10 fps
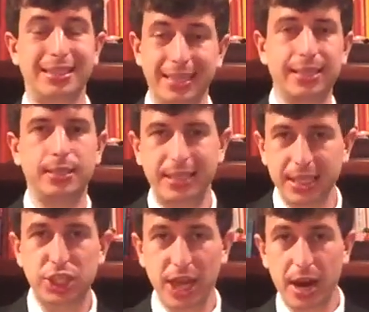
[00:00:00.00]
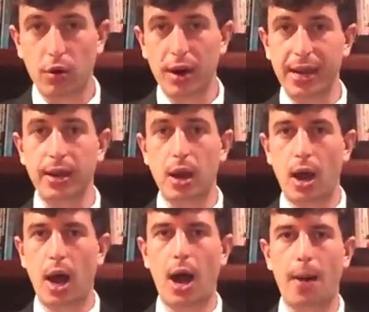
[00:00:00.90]
degenerate
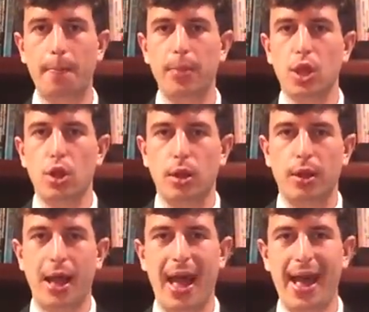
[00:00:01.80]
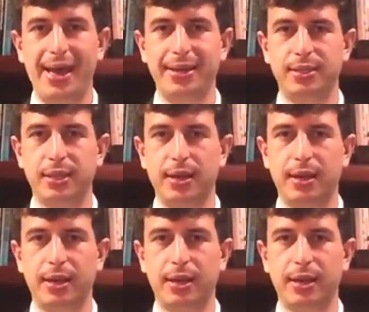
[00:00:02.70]
and